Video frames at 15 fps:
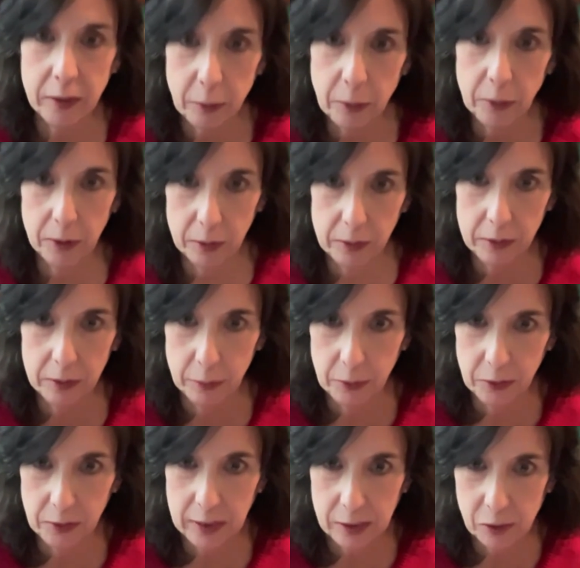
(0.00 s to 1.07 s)
There
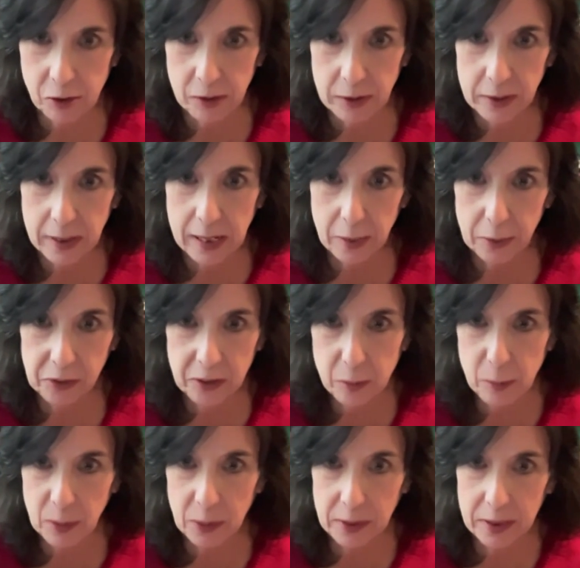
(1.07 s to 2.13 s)
was actually the House
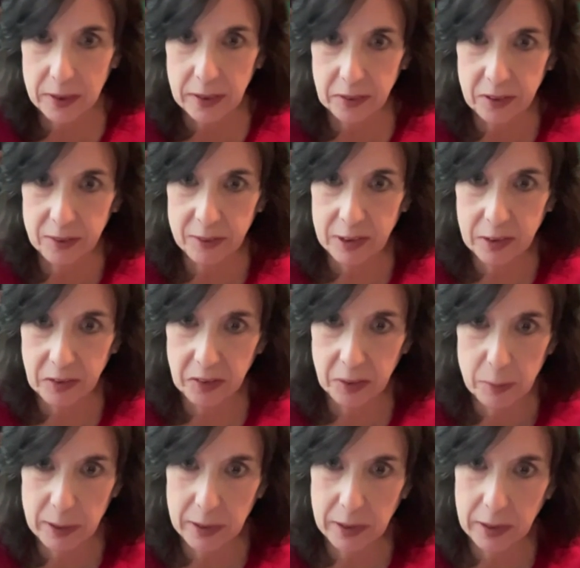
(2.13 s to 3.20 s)
Un-American Activities
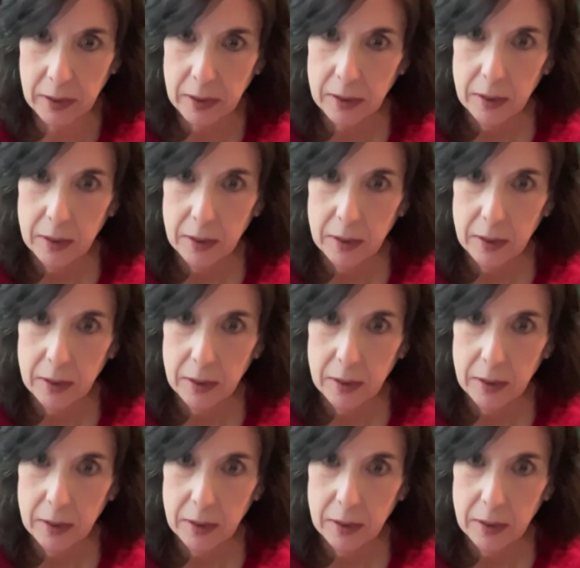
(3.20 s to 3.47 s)
Committee,